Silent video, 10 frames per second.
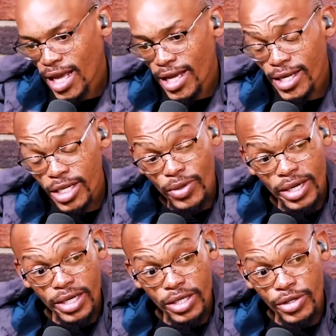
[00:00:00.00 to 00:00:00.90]
it is what
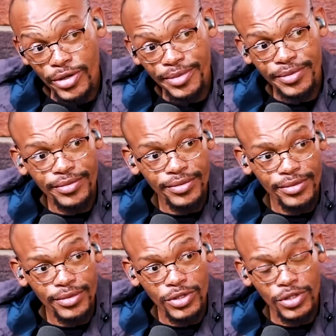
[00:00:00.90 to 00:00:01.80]
it is, though.
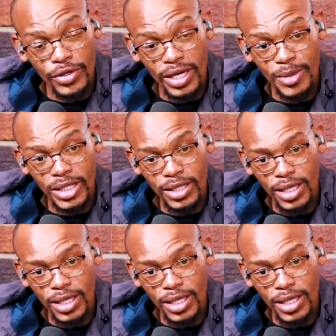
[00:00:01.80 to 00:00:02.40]
You know what I mean?